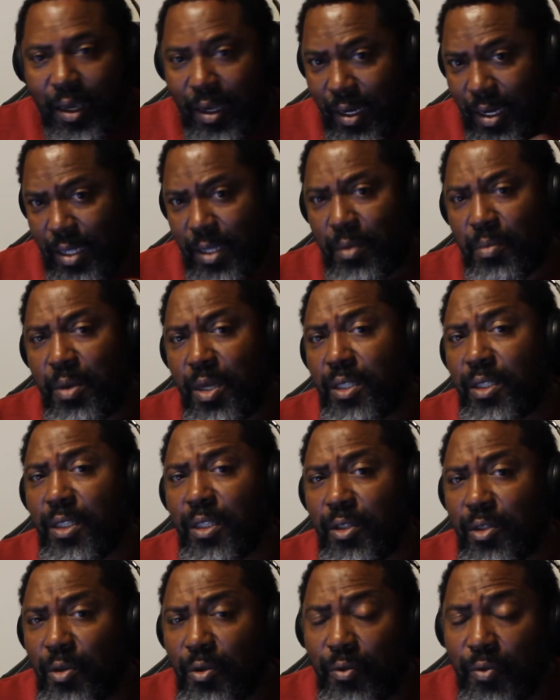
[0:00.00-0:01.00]
And not to
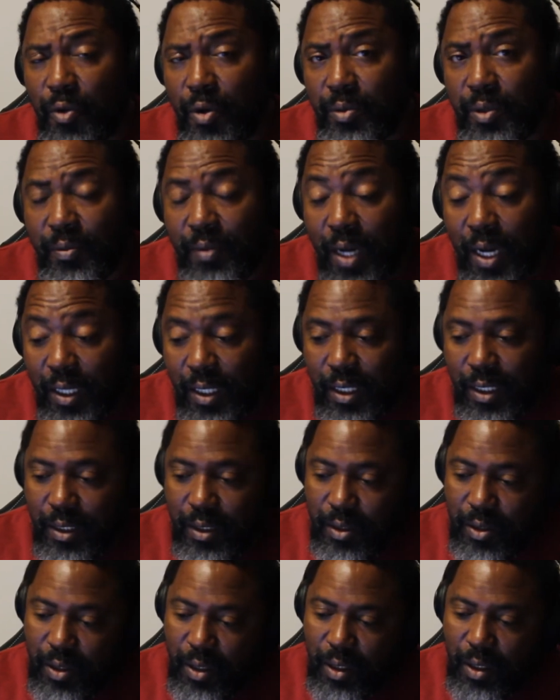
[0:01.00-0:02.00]
mention two forms of
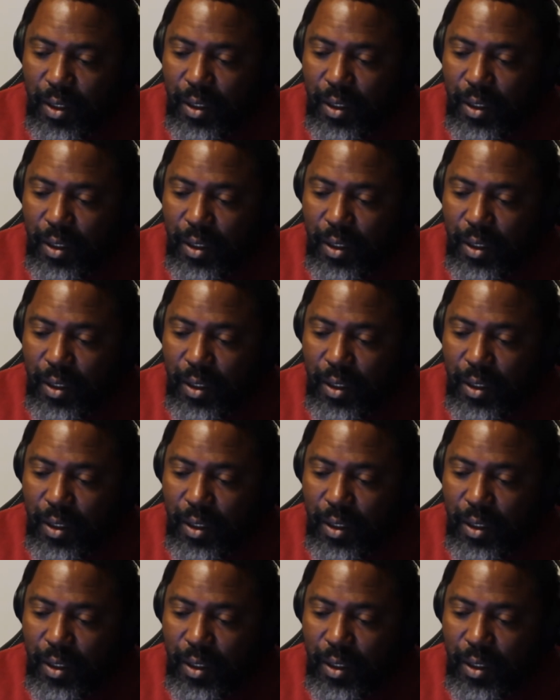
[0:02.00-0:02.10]
IDs.